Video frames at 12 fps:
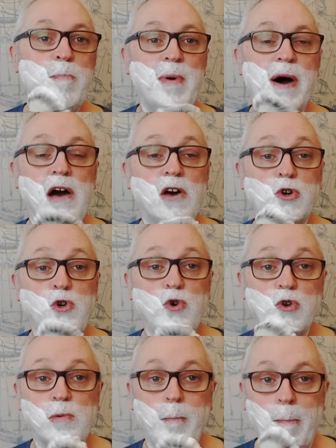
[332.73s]
a
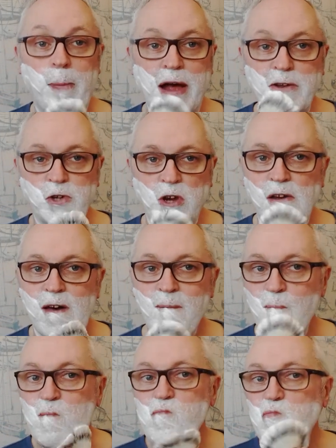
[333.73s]
good badger
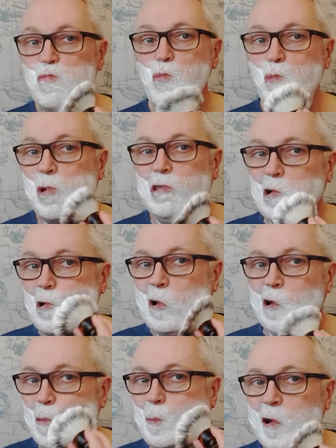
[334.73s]
with a
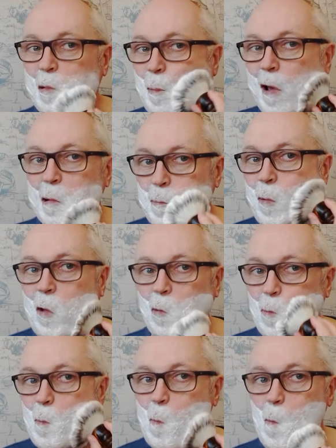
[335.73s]
little bit of backbone.